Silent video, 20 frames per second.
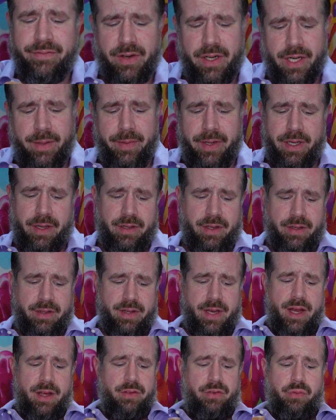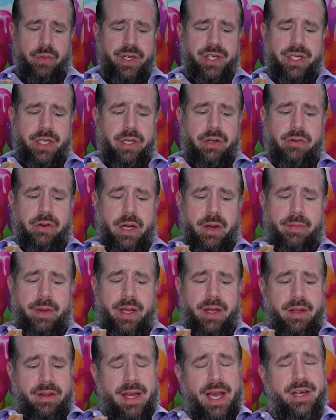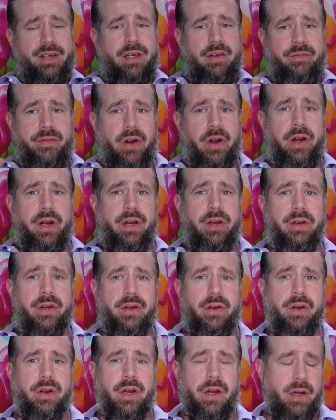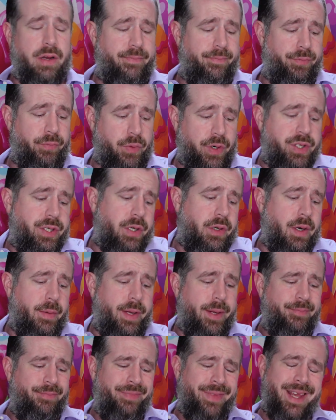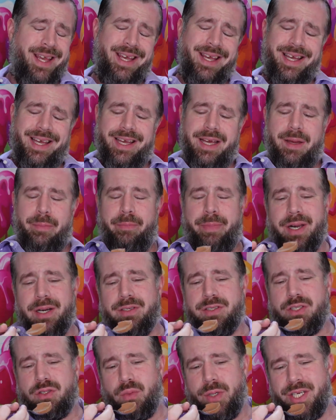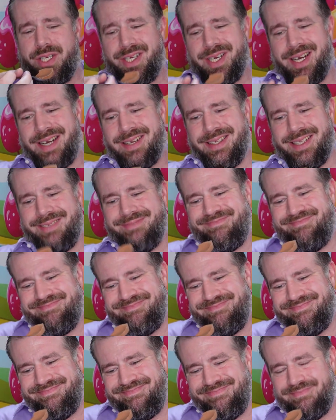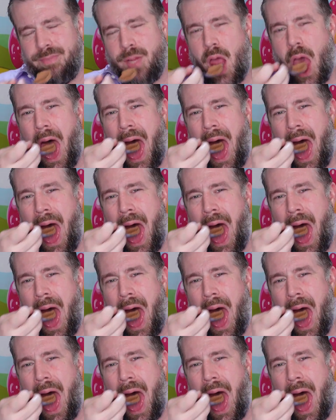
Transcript: funny because it says rich and creamy. It's actually very rich and creamy. Bittersweet chocolate, maybe